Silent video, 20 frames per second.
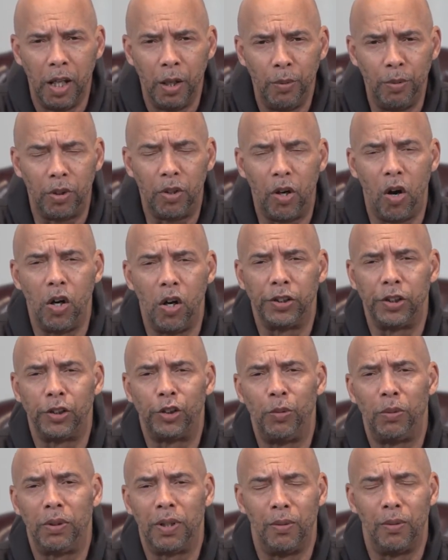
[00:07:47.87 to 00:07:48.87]
It will cause
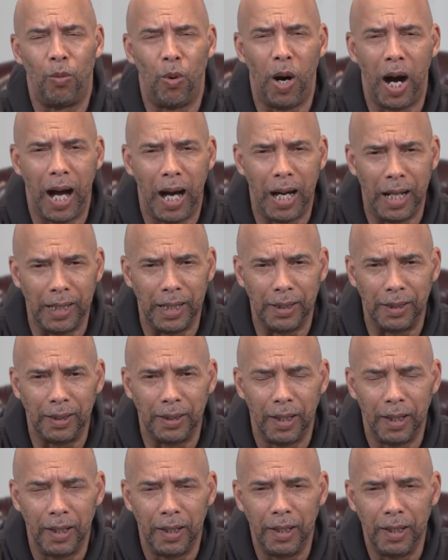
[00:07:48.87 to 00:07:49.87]
us to become
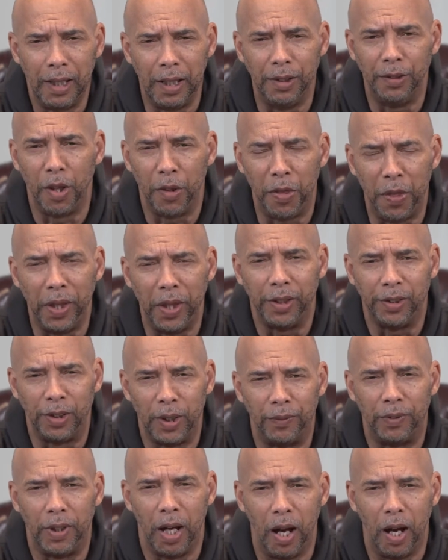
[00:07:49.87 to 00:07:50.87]
wise in the things
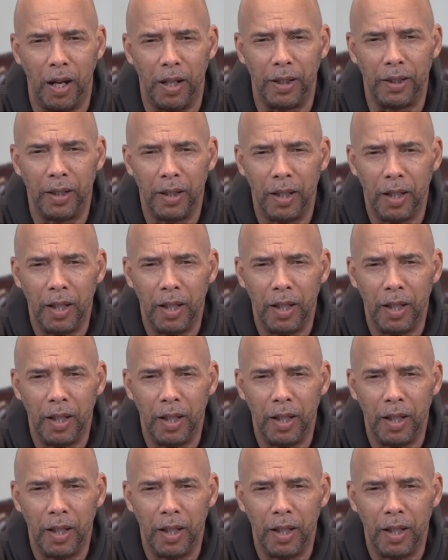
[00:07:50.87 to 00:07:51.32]
of God.